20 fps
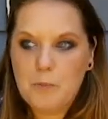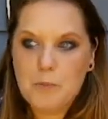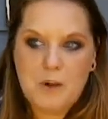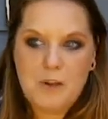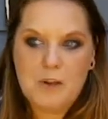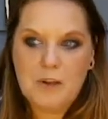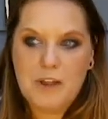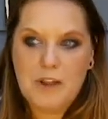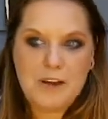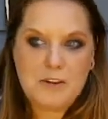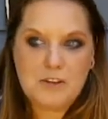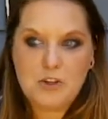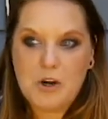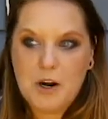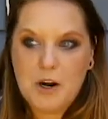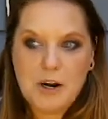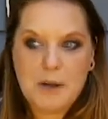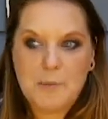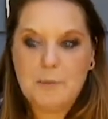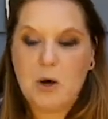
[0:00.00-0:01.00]

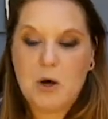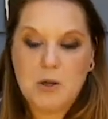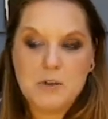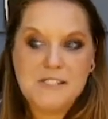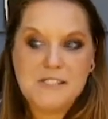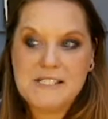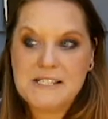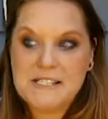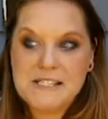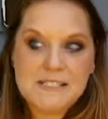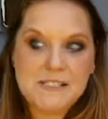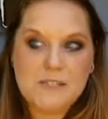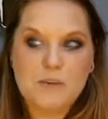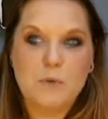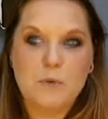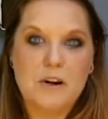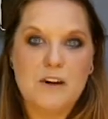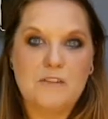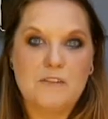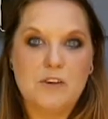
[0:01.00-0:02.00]
electronic pulses or
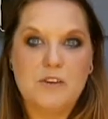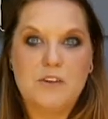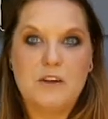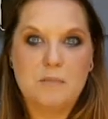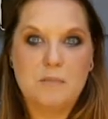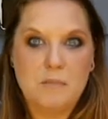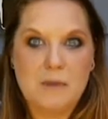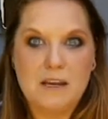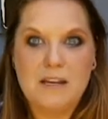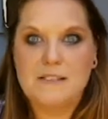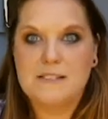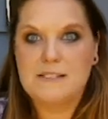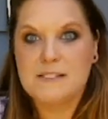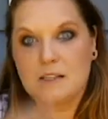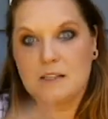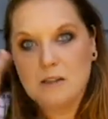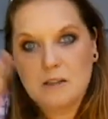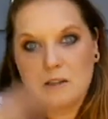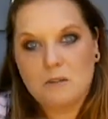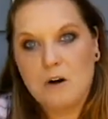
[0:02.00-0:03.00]
whatever that makes
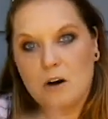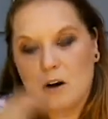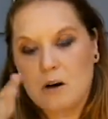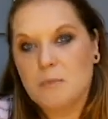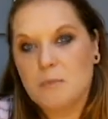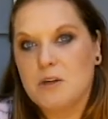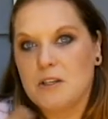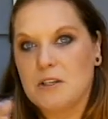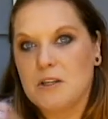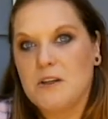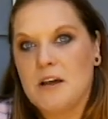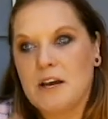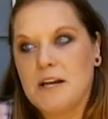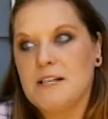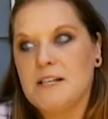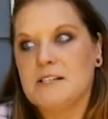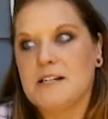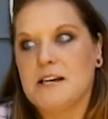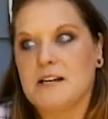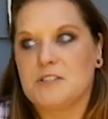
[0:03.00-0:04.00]
the little arm on the lie
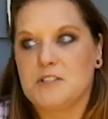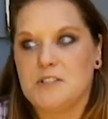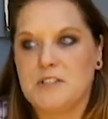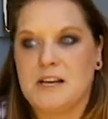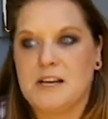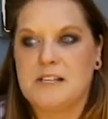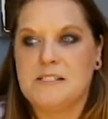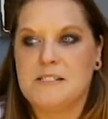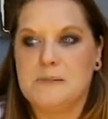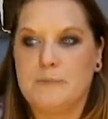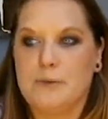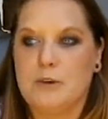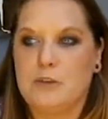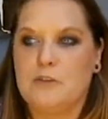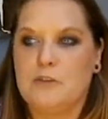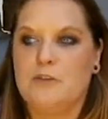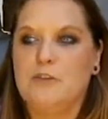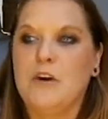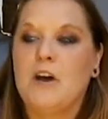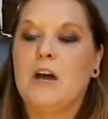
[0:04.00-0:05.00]
detector test
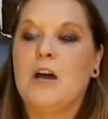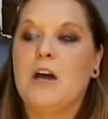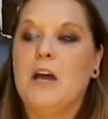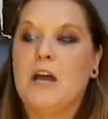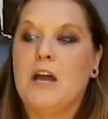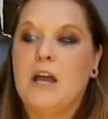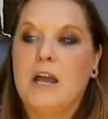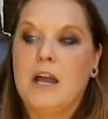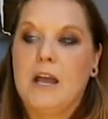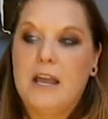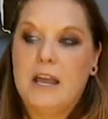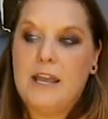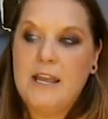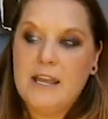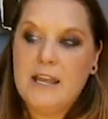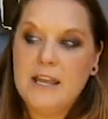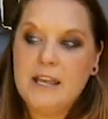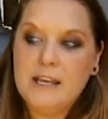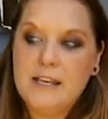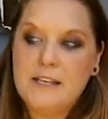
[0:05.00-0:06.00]
move,
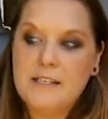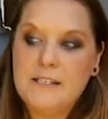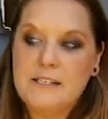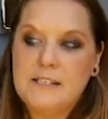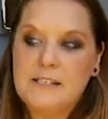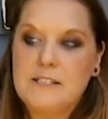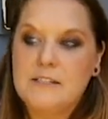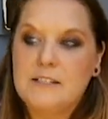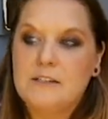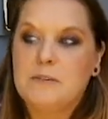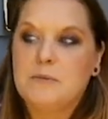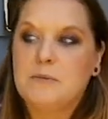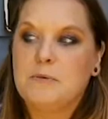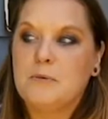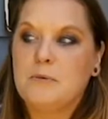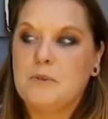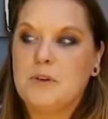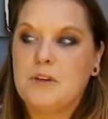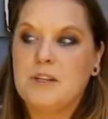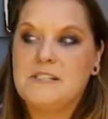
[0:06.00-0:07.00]
it,
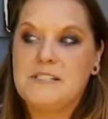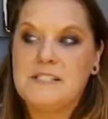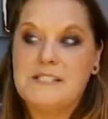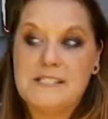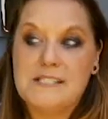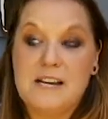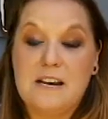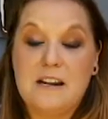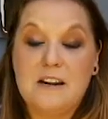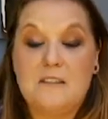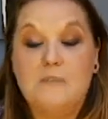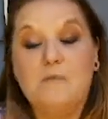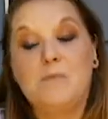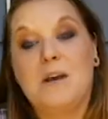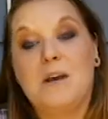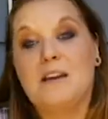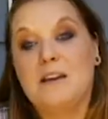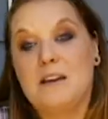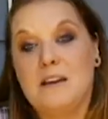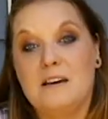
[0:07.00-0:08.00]
instead of
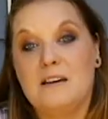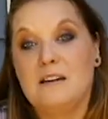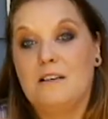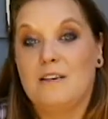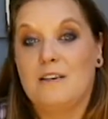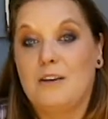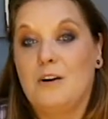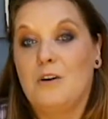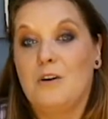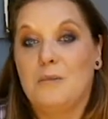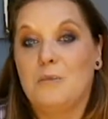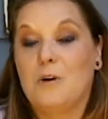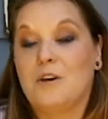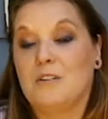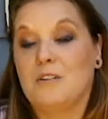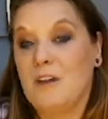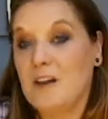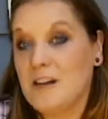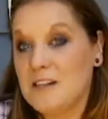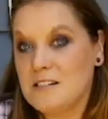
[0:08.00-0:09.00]
making an arm on
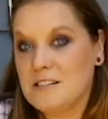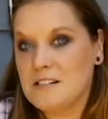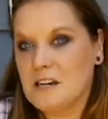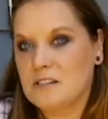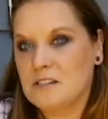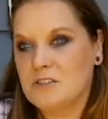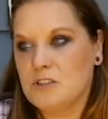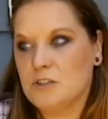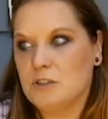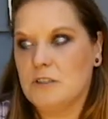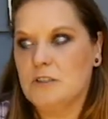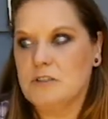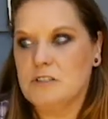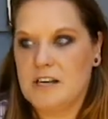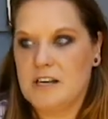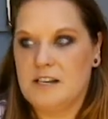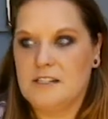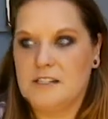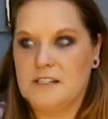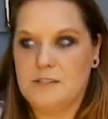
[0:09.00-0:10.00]
a lie detector
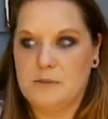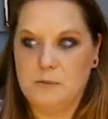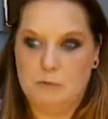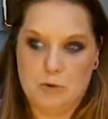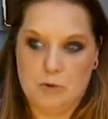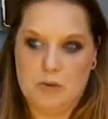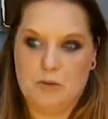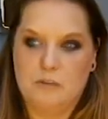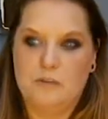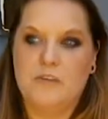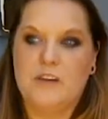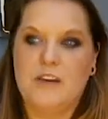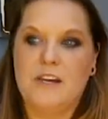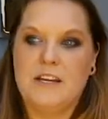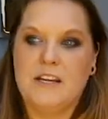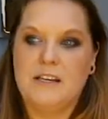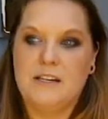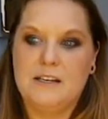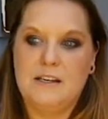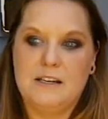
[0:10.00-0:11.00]
test move,
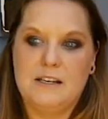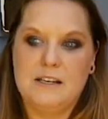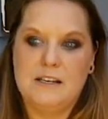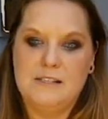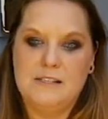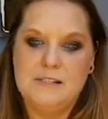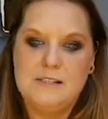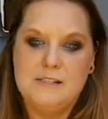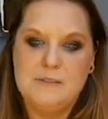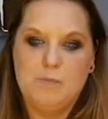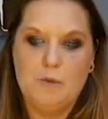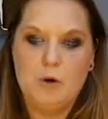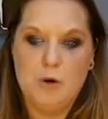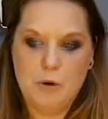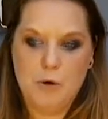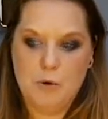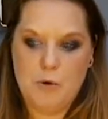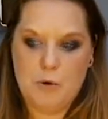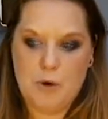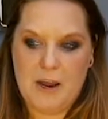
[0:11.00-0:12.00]
it is
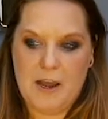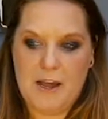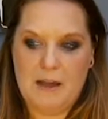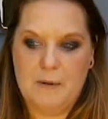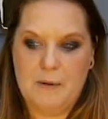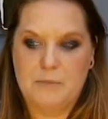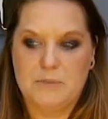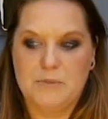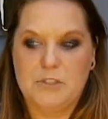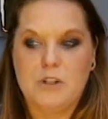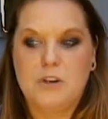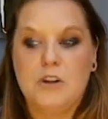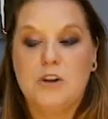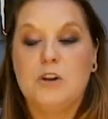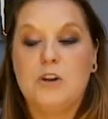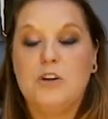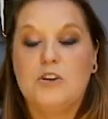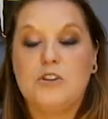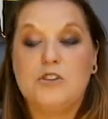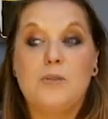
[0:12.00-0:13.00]
programmed
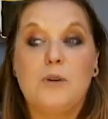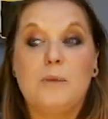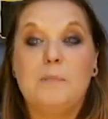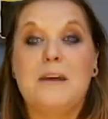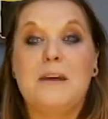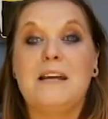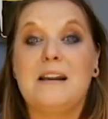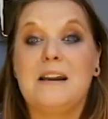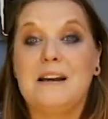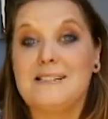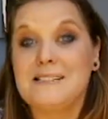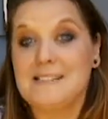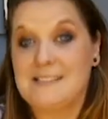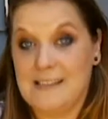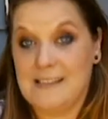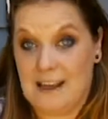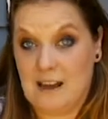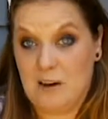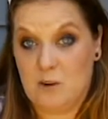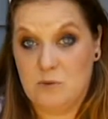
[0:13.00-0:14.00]
to emit a
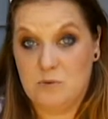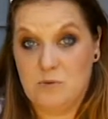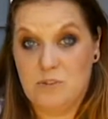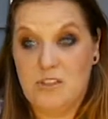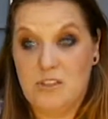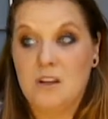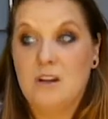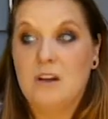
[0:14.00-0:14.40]
sound.